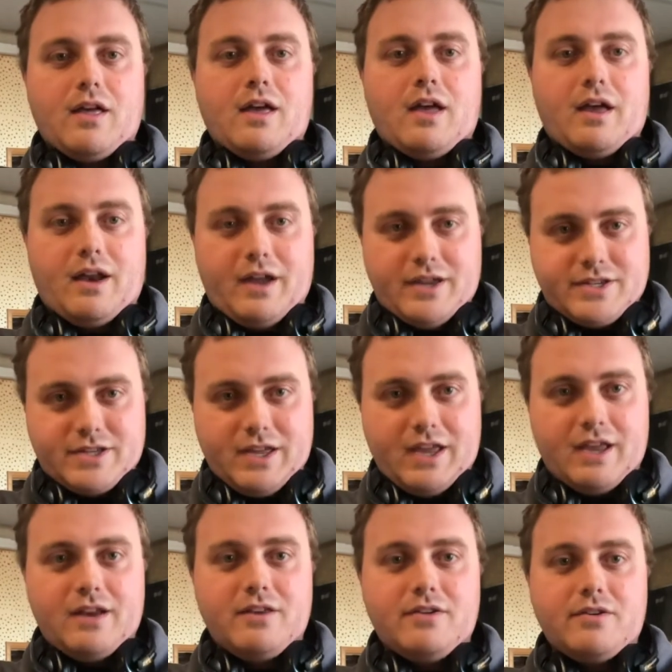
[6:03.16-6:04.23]
and I
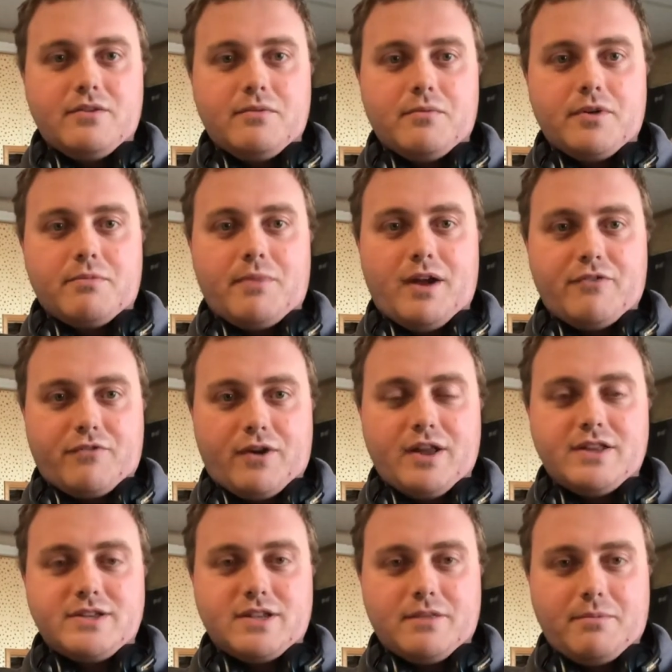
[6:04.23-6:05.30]
stand with my
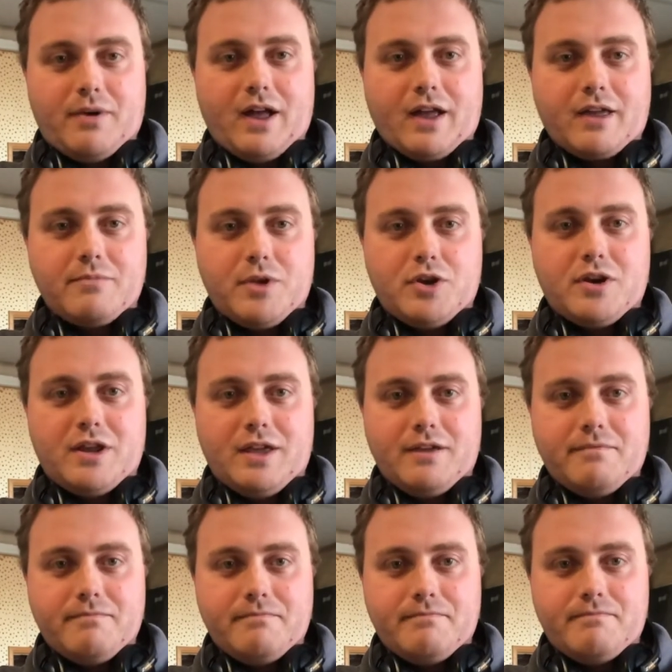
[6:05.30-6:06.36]
friends in the black community.
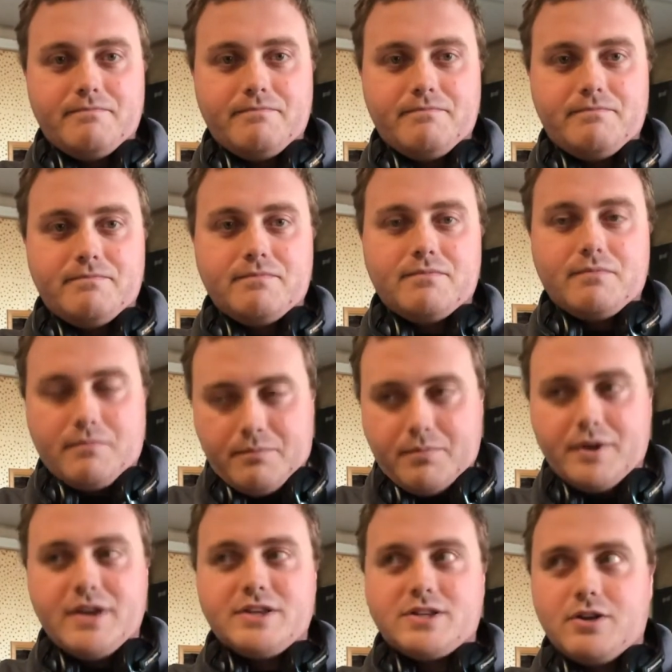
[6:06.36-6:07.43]

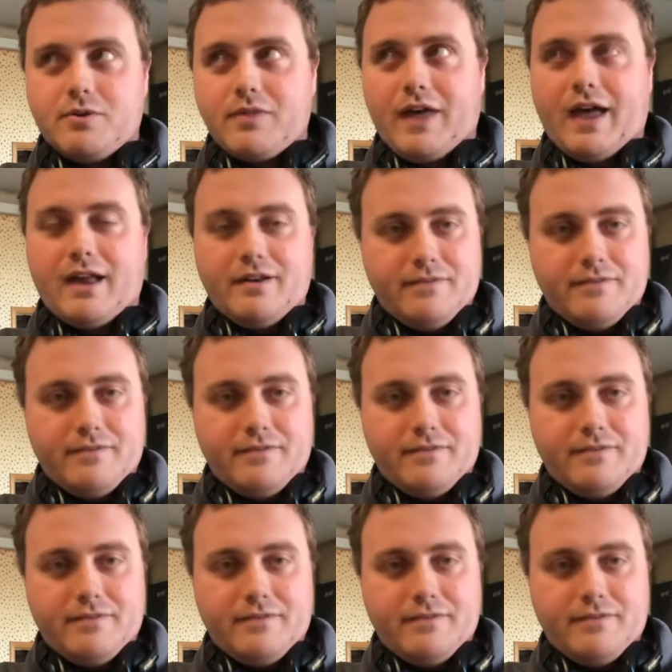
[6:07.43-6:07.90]
Please know that.